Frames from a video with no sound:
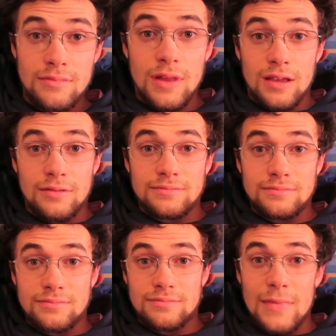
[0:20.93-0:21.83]
like,
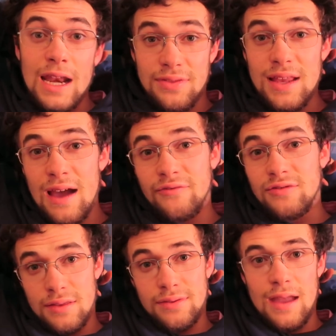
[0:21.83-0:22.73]
and I still have to
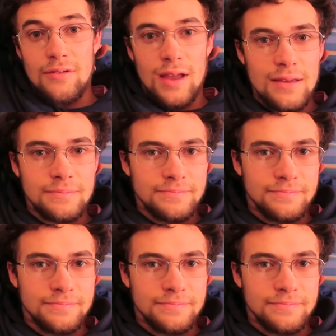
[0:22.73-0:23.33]
this day, okay?